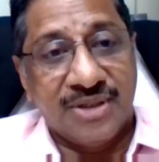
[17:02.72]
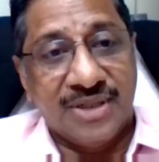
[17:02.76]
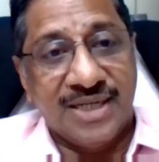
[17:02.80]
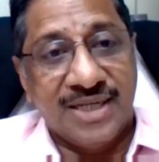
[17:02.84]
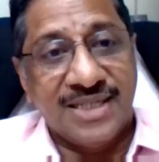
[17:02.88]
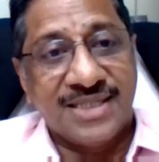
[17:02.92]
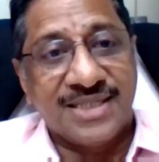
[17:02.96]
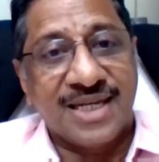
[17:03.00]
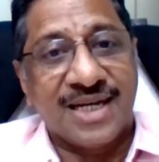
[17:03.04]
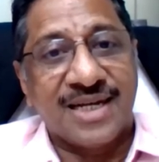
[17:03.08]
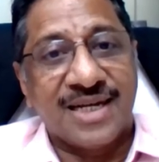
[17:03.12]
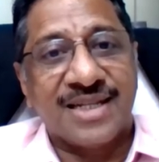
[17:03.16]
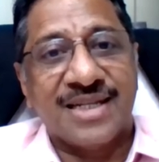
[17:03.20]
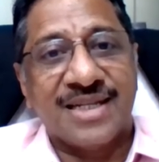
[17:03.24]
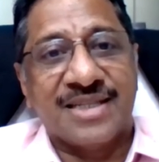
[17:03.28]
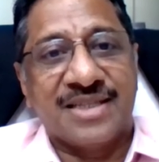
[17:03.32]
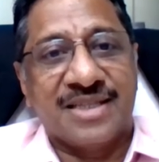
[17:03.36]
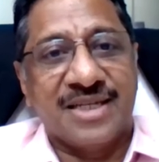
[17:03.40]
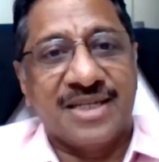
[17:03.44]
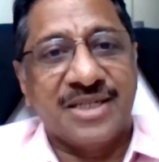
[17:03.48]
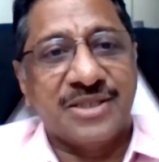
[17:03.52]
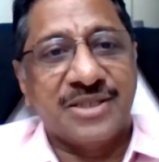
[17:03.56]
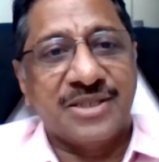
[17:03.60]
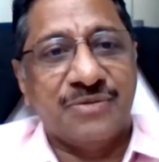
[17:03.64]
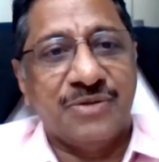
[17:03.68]
these are the
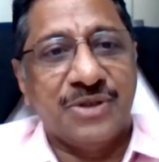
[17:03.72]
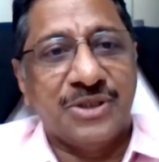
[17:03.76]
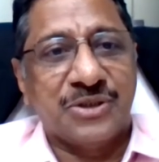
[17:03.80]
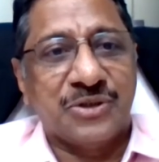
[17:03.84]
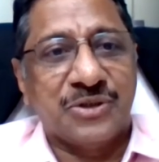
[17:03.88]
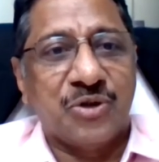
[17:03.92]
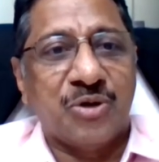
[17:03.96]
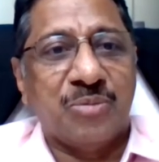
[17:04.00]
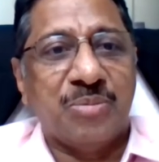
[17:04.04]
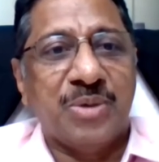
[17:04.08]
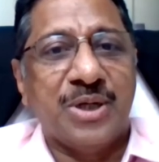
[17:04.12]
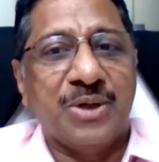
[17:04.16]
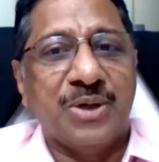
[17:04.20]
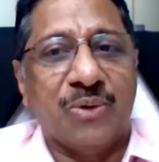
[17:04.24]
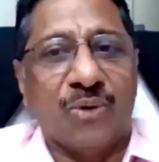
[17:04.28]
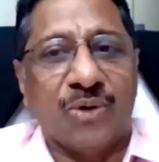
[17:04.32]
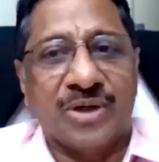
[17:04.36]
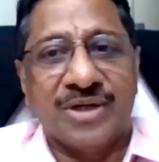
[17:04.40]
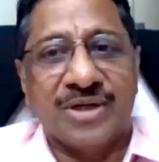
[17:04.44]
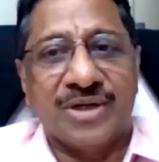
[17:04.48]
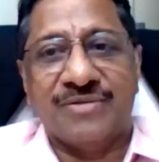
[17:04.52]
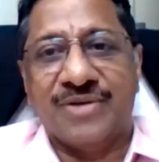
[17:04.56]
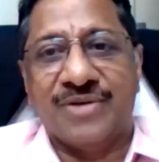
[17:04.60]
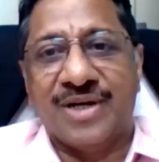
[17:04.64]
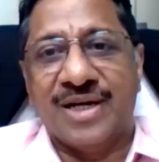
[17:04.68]
things which should be
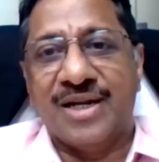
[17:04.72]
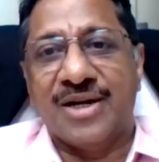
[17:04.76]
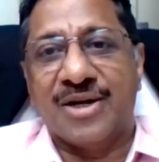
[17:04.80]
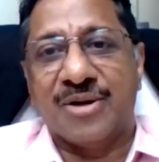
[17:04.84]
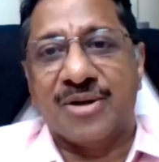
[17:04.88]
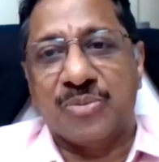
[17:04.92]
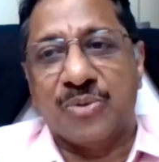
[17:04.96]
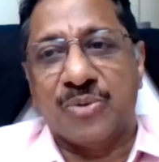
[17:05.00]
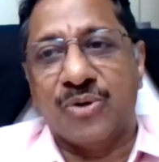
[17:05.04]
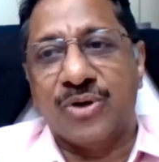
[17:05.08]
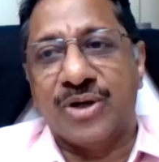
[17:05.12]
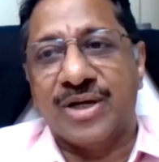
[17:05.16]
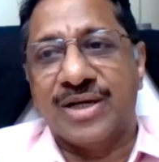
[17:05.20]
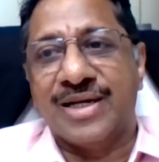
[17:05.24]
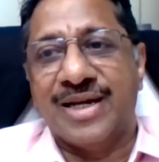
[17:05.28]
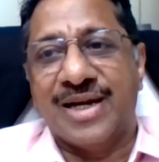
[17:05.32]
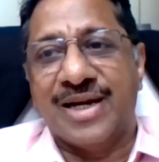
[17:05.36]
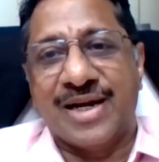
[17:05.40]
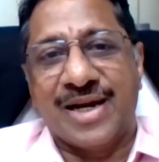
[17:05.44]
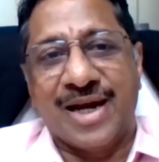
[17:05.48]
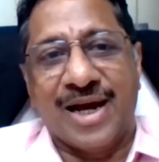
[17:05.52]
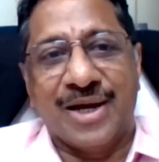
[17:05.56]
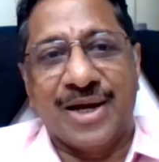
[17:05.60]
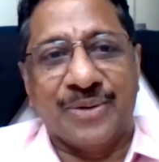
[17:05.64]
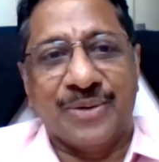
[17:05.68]
noted while reporting
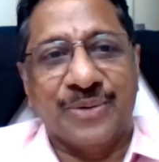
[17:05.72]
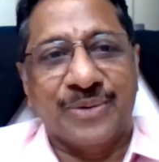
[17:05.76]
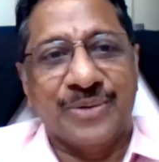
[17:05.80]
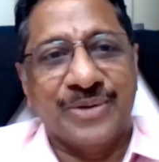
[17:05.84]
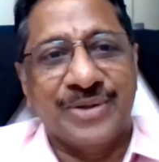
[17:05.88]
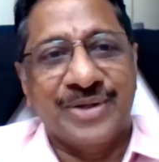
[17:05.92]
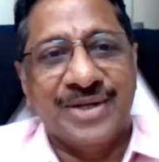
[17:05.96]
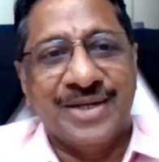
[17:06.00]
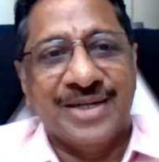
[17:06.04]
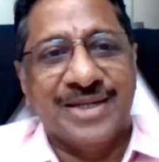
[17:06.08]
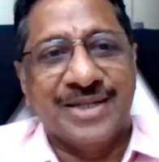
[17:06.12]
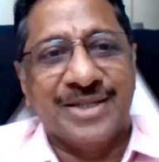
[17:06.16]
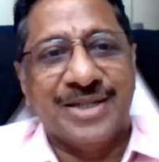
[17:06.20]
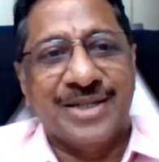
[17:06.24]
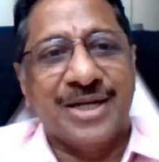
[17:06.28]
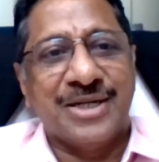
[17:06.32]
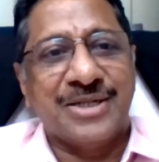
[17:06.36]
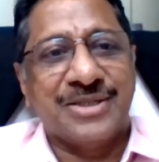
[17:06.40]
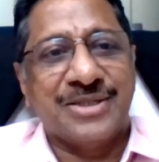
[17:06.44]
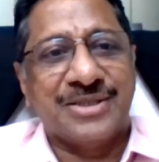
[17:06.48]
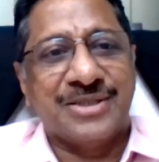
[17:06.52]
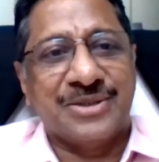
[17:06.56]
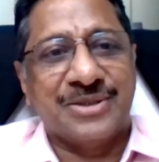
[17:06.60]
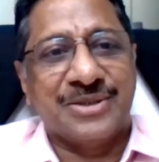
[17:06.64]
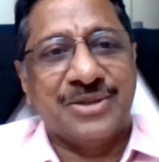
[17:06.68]
in CARO.
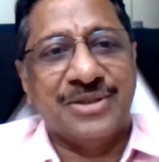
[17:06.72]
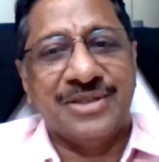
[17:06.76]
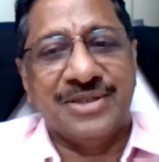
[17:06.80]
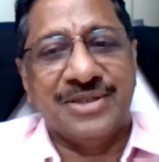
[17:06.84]
That's